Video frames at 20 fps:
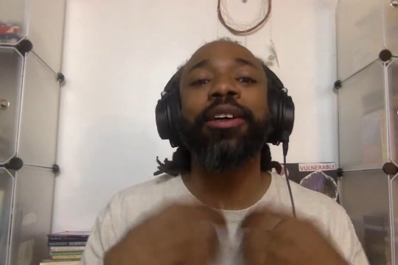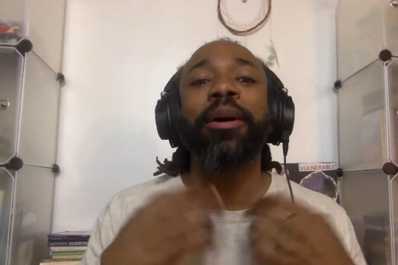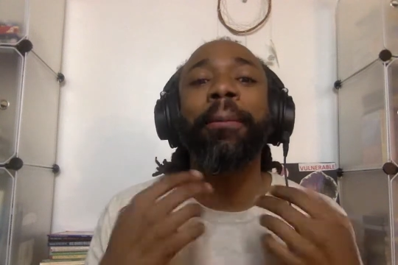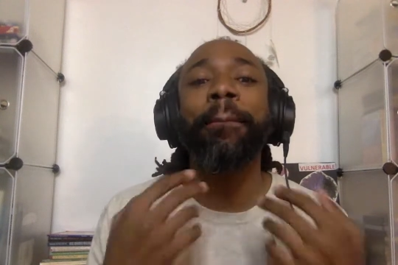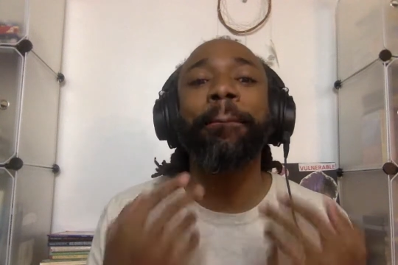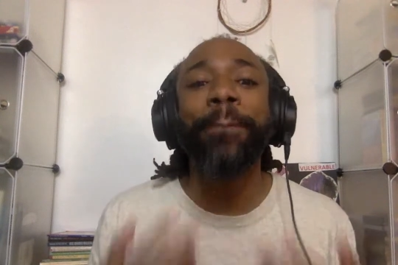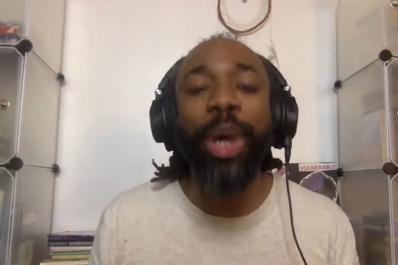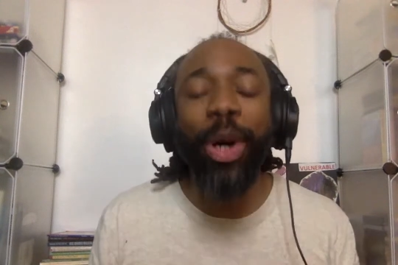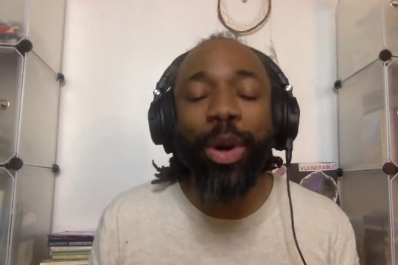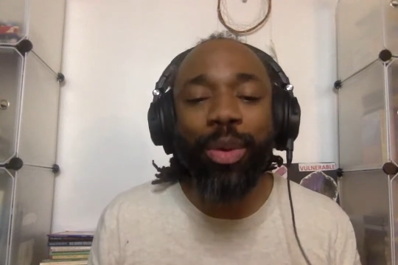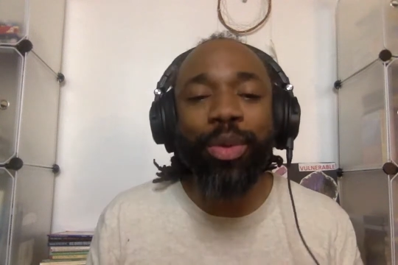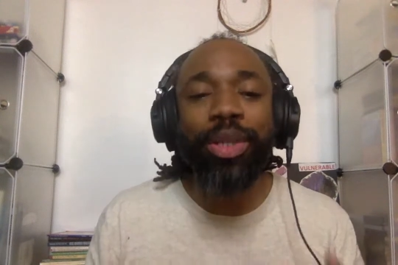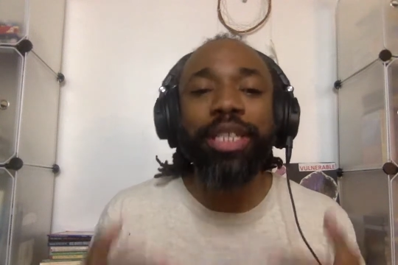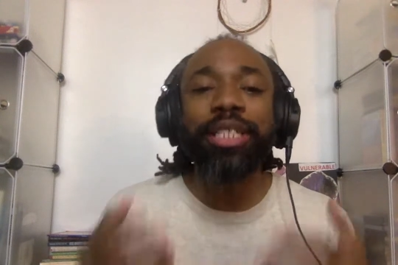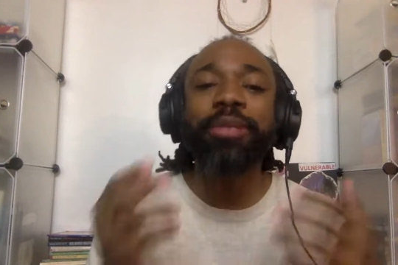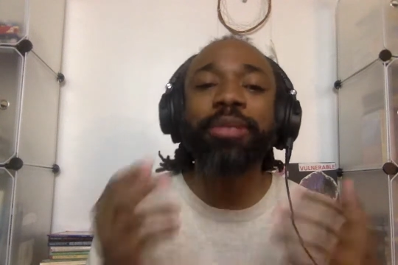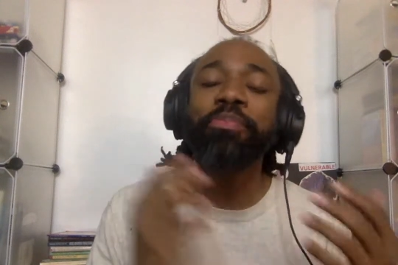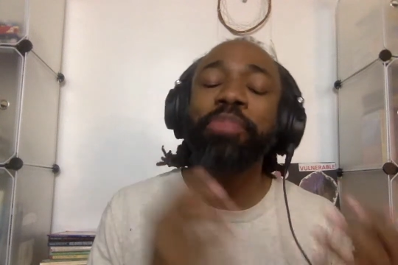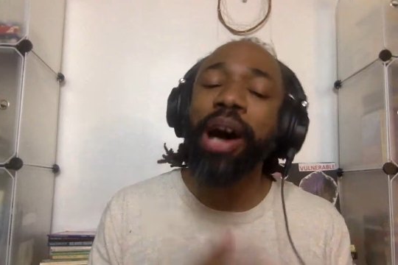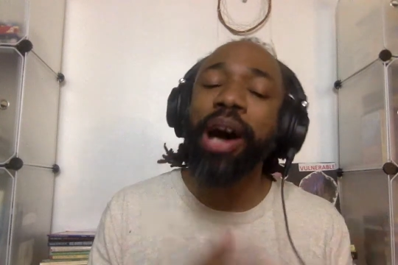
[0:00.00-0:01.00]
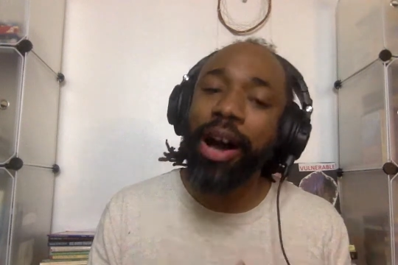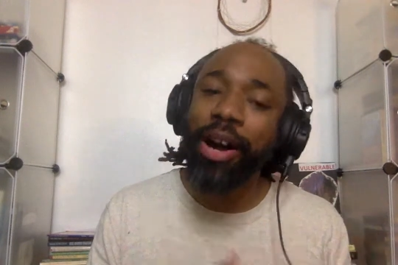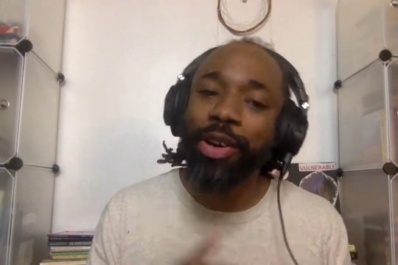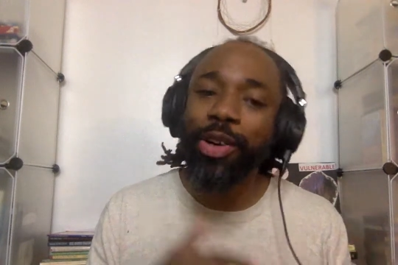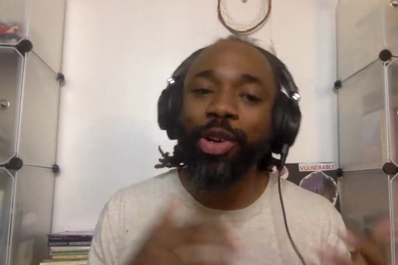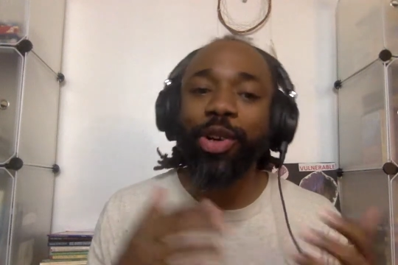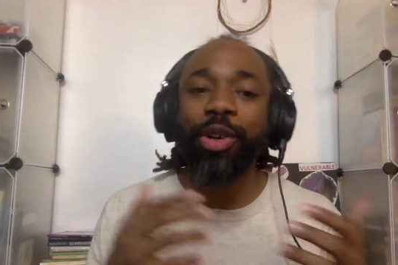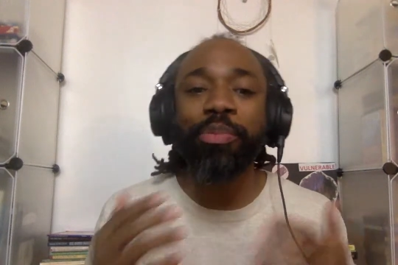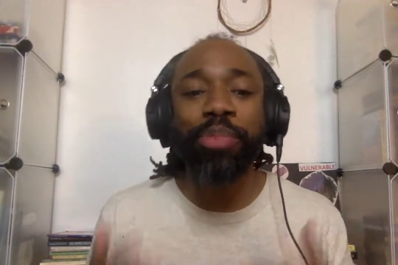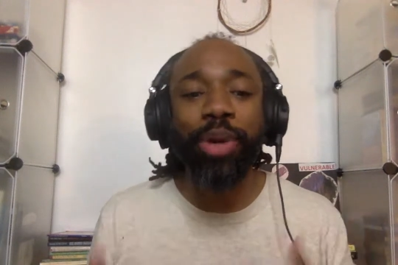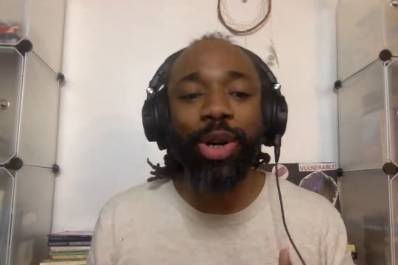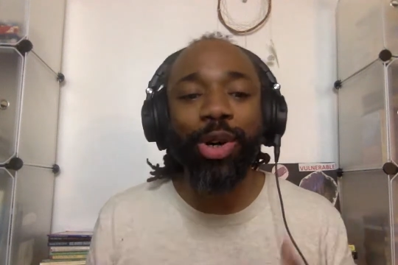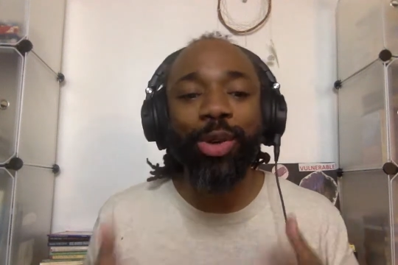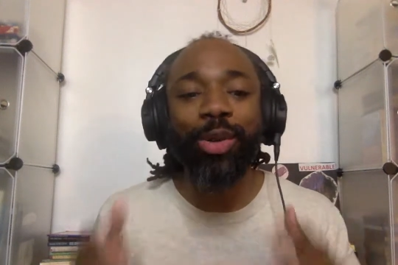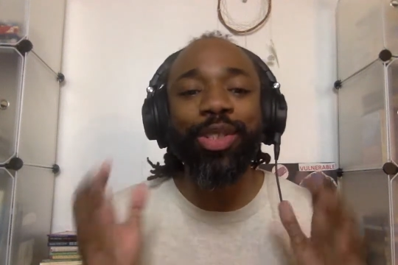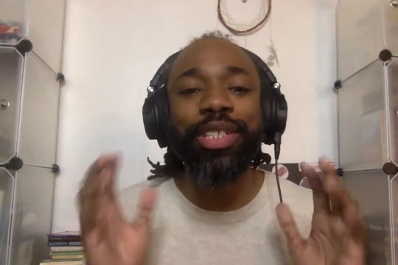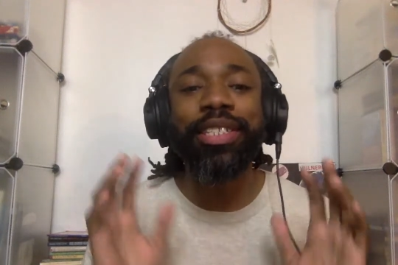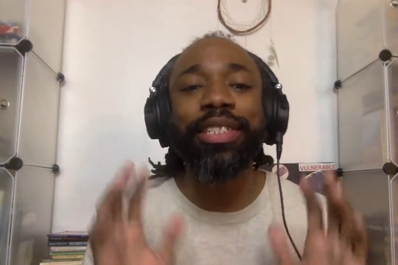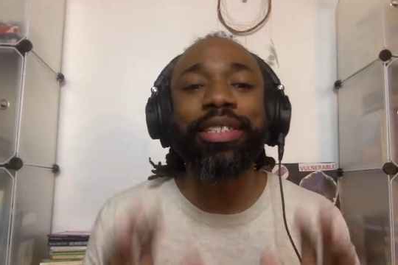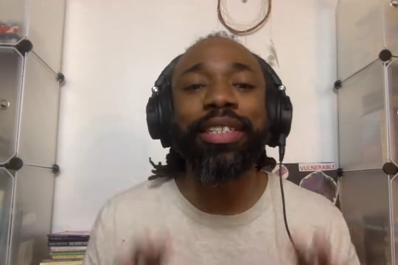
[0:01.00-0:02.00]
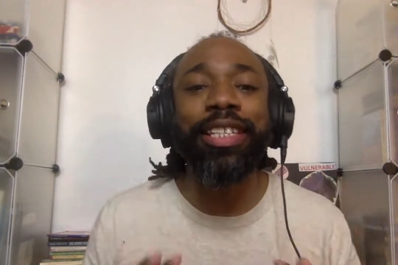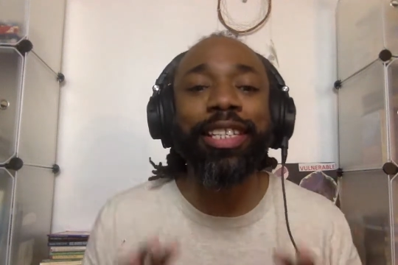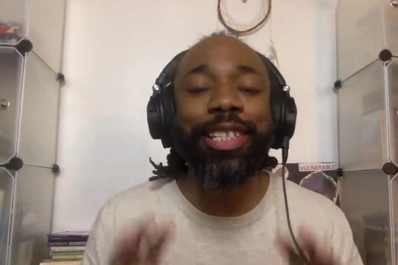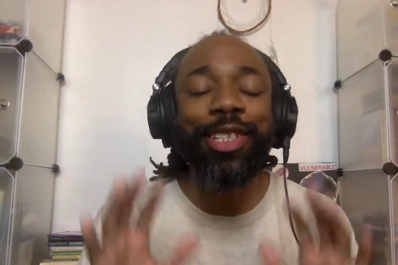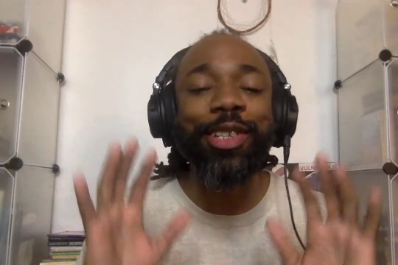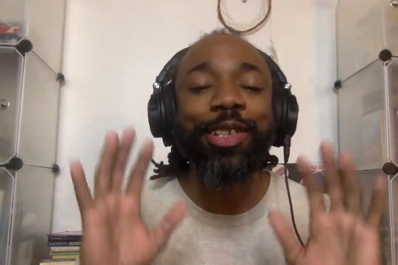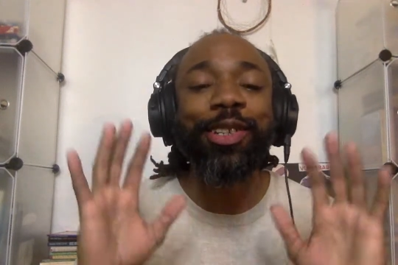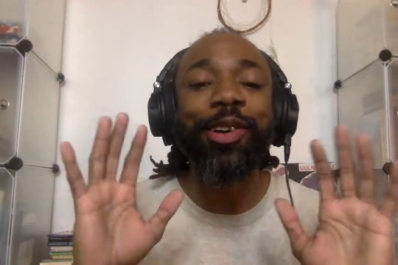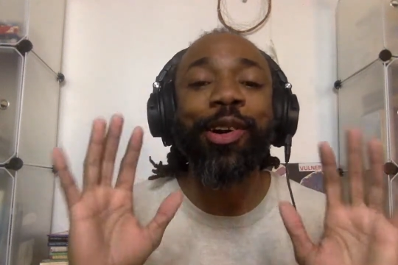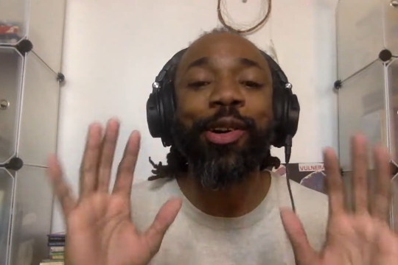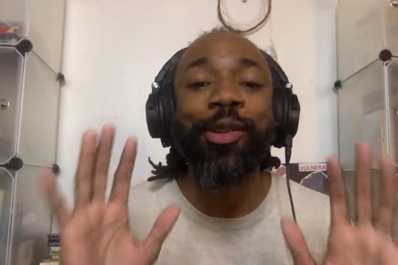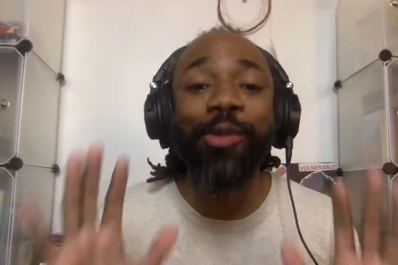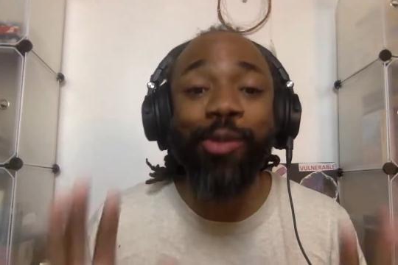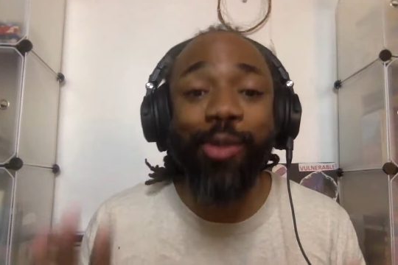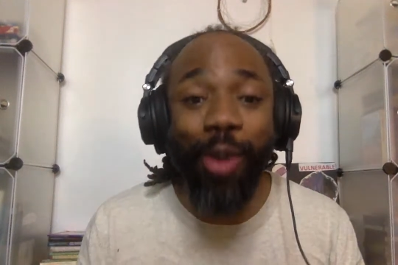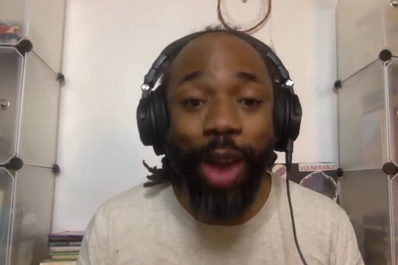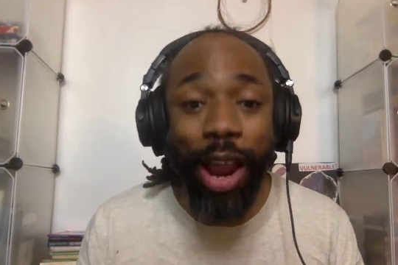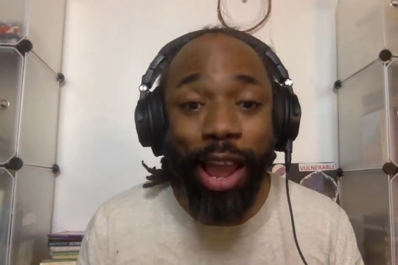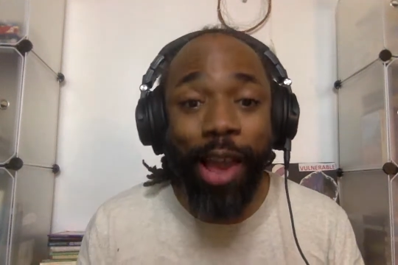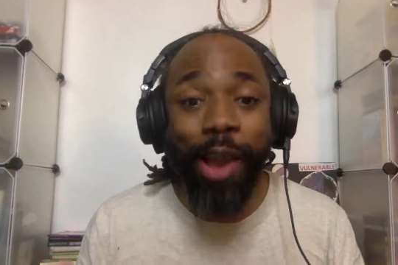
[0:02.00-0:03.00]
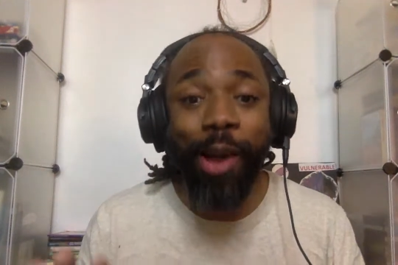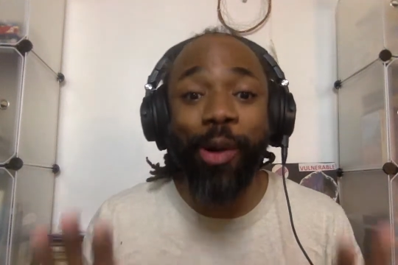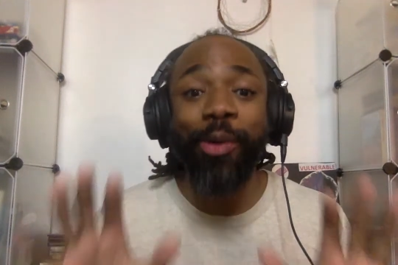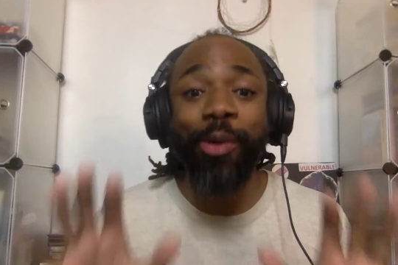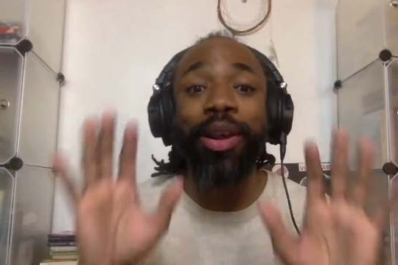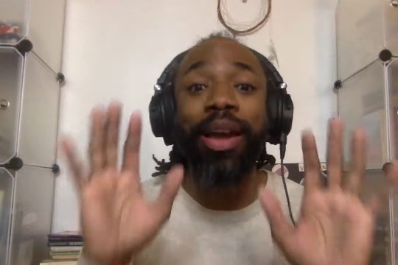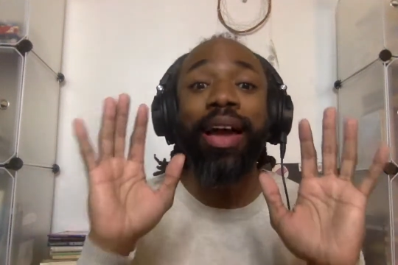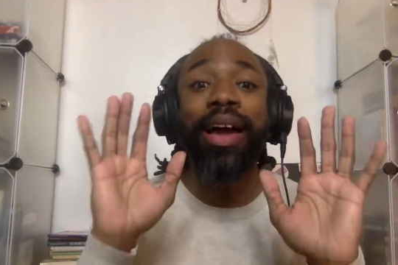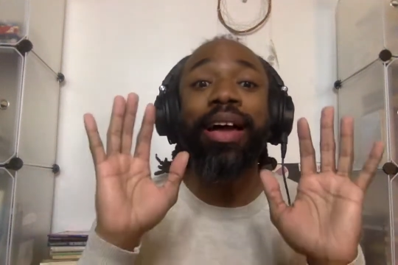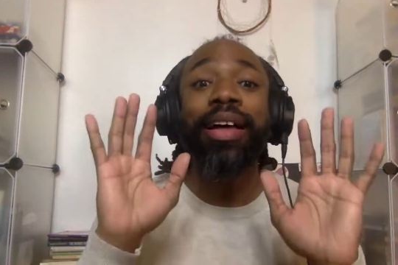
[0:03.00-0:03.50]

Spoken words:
a bonus ponder post centered around